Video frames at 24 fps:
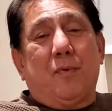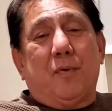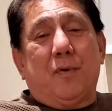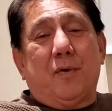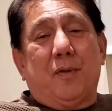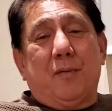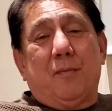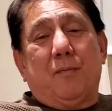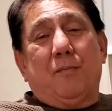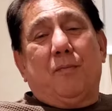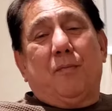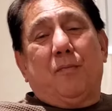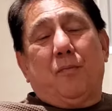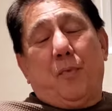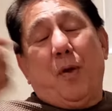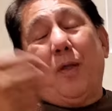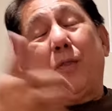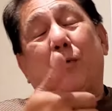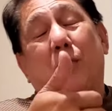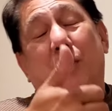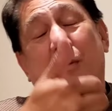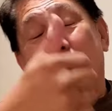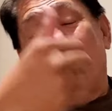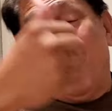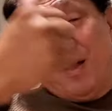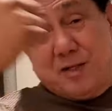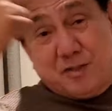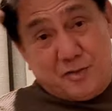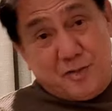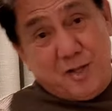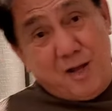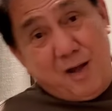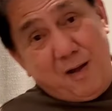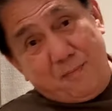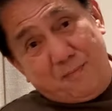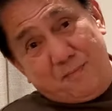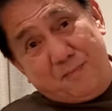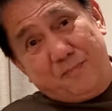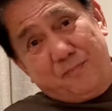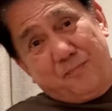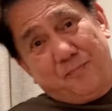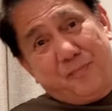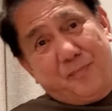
for the went to the bus stop